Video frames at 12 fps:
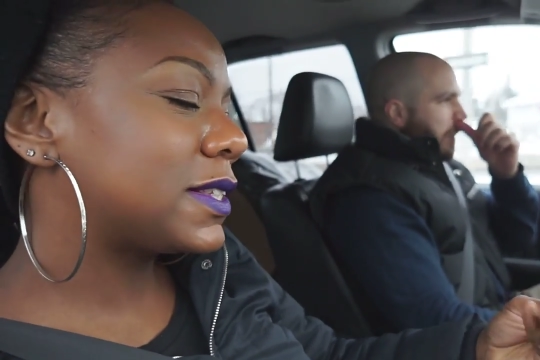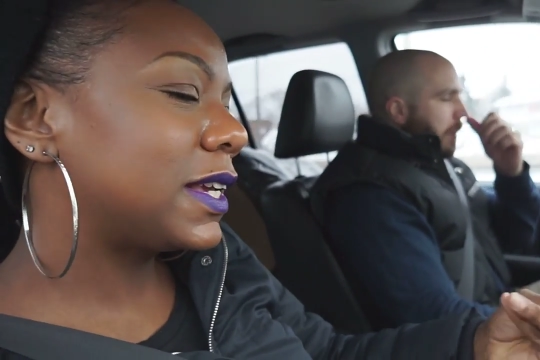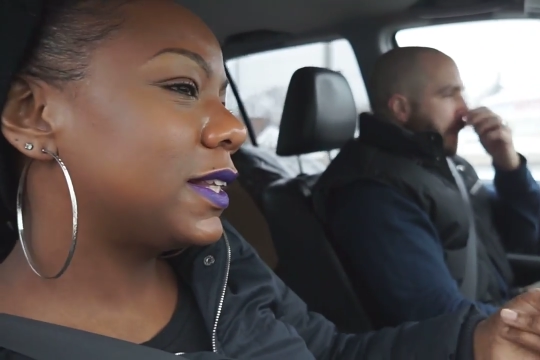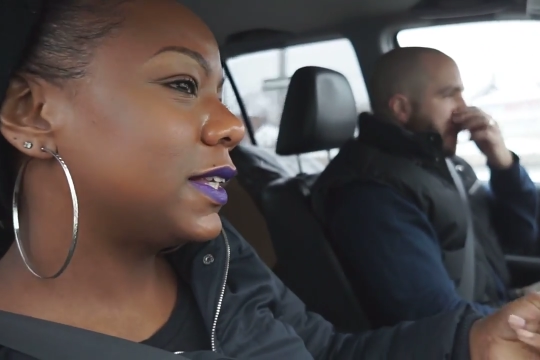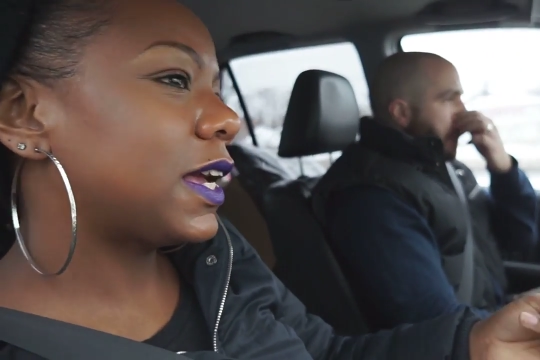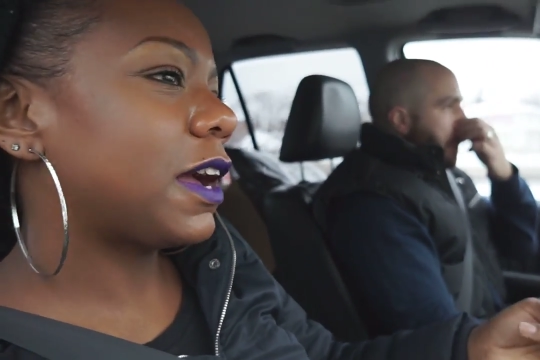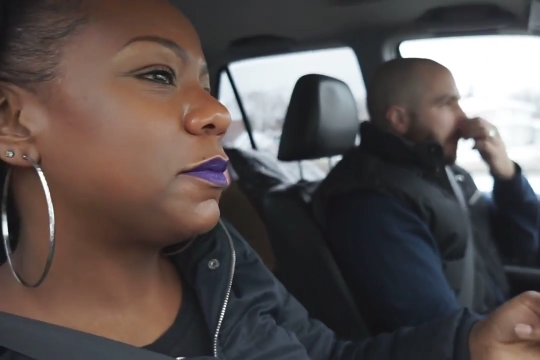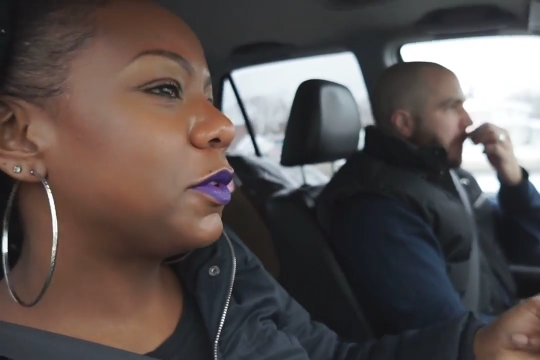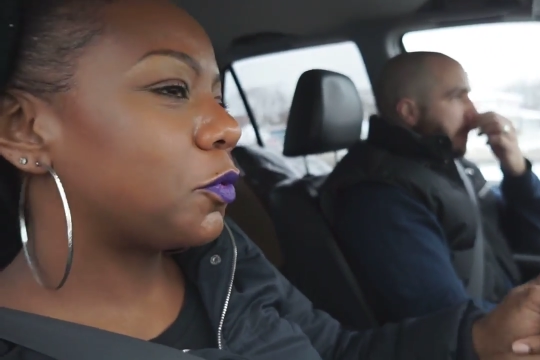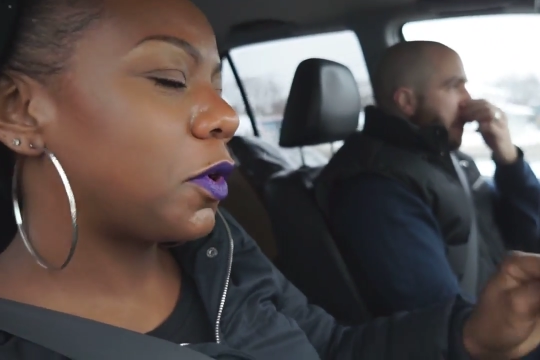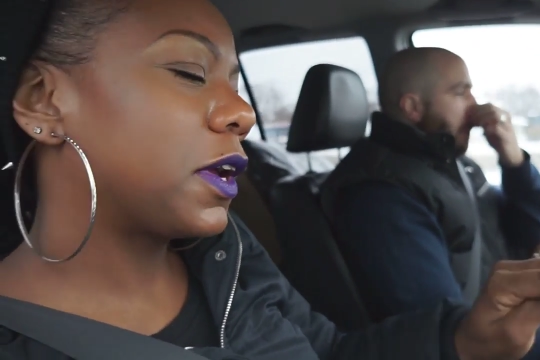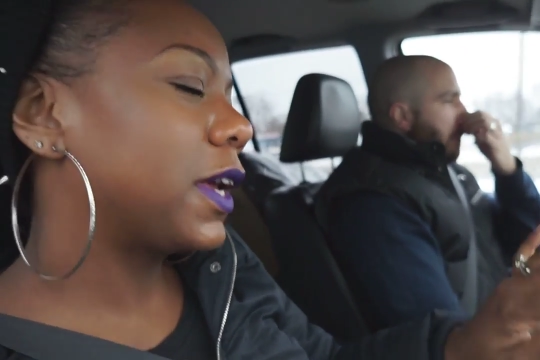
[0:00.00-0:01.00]
Speaker 1: lately I've been
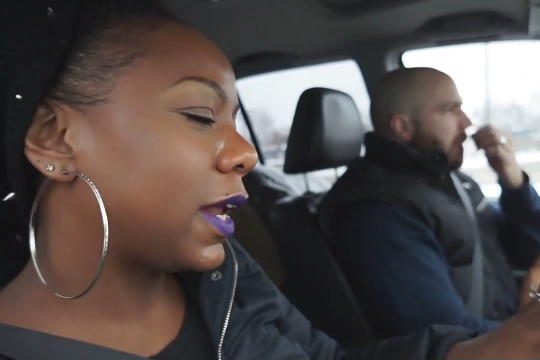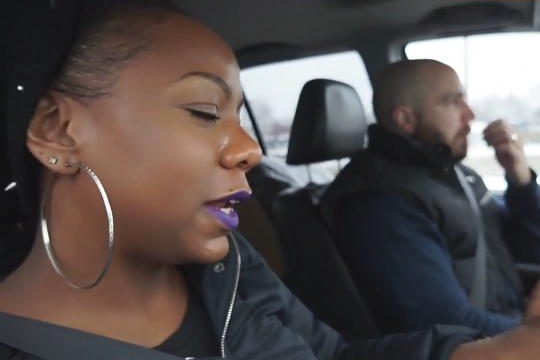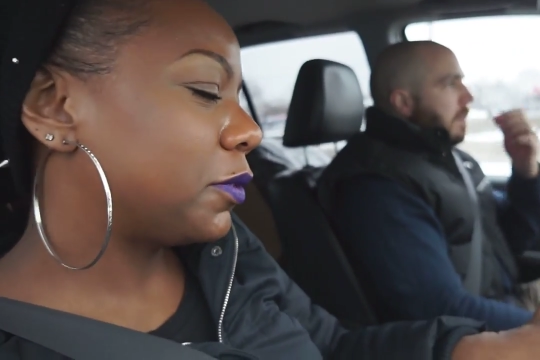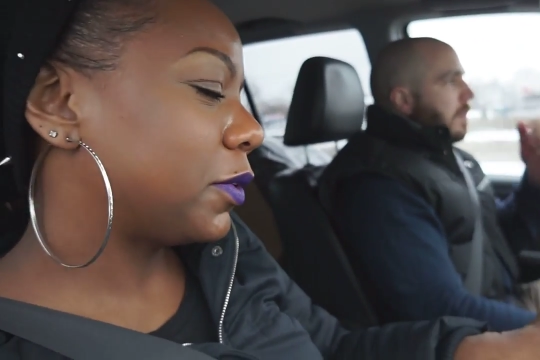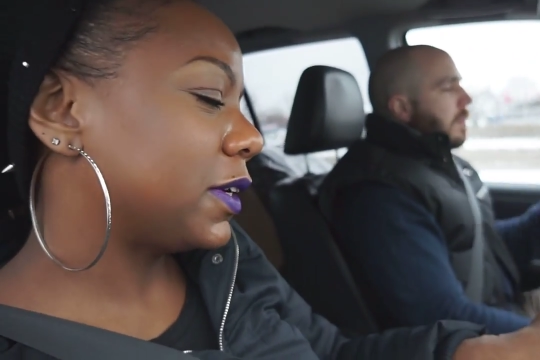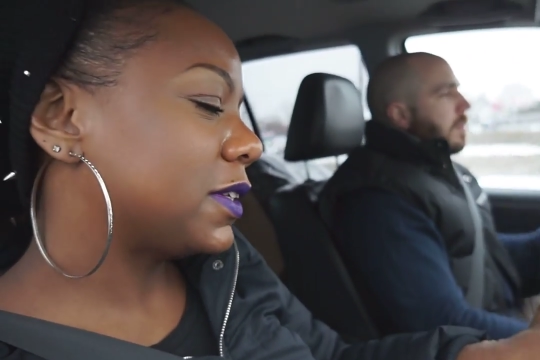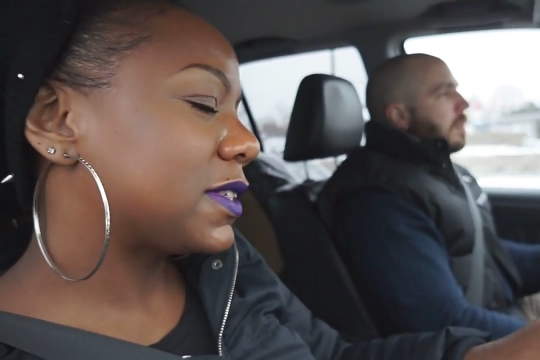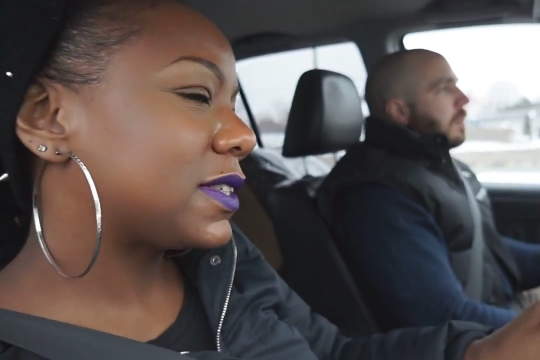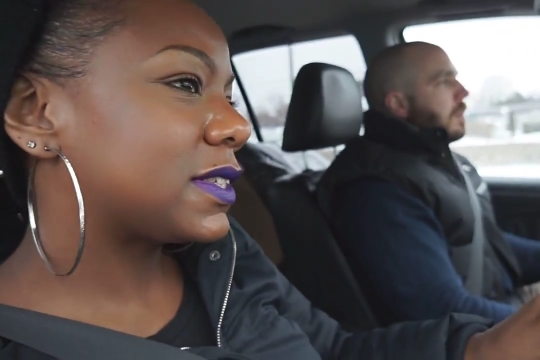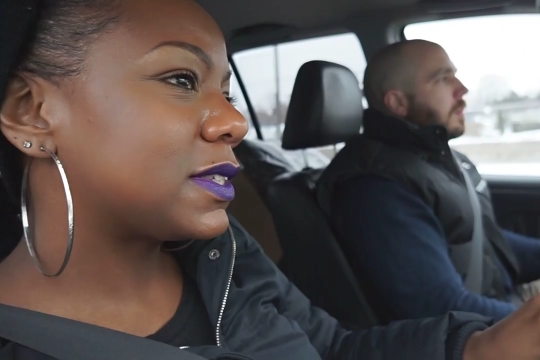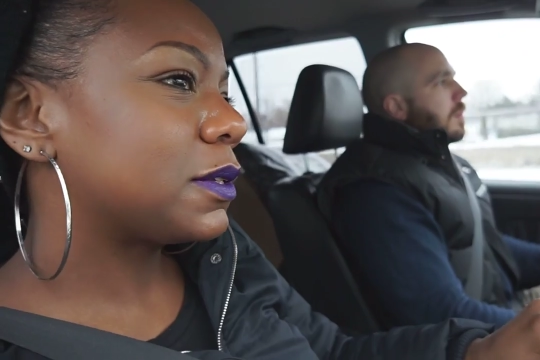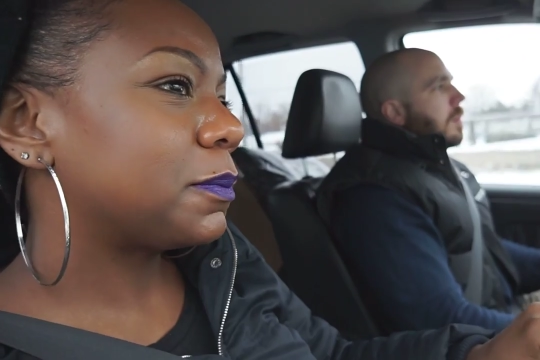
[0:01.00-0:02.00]
wearing it
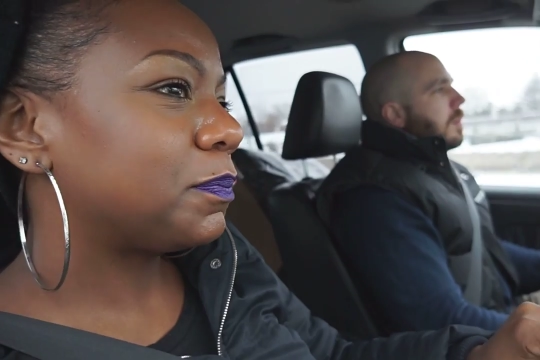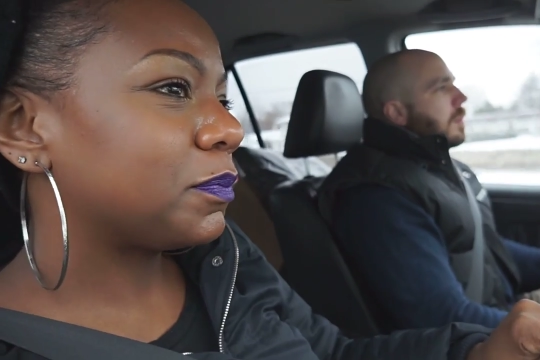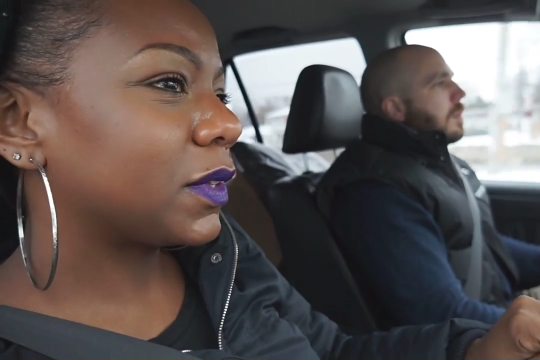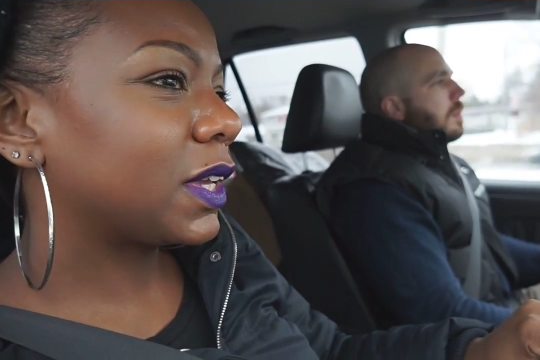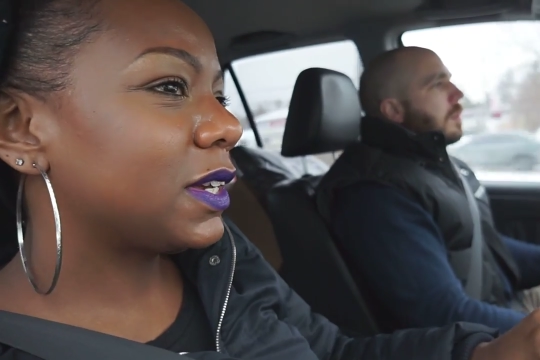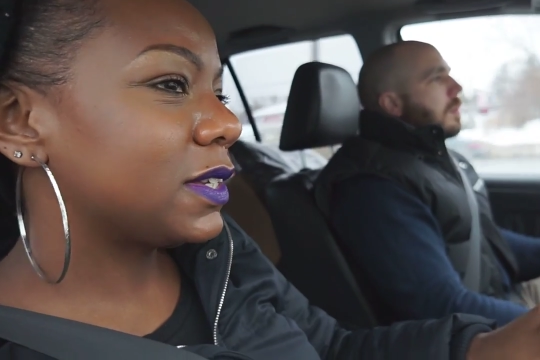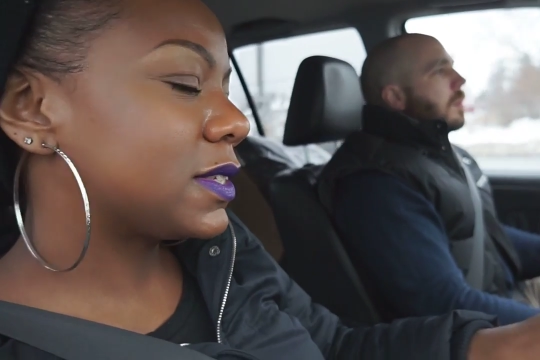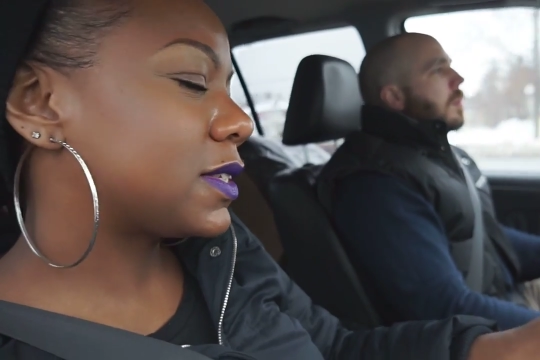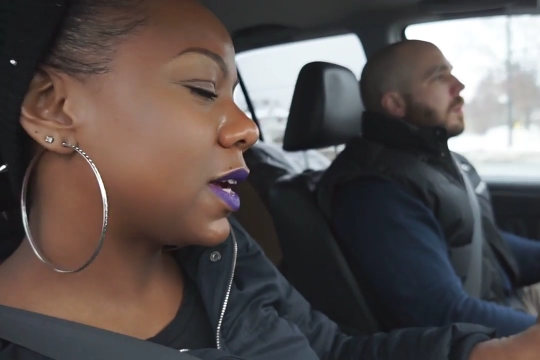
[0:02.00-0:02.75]
anyways, because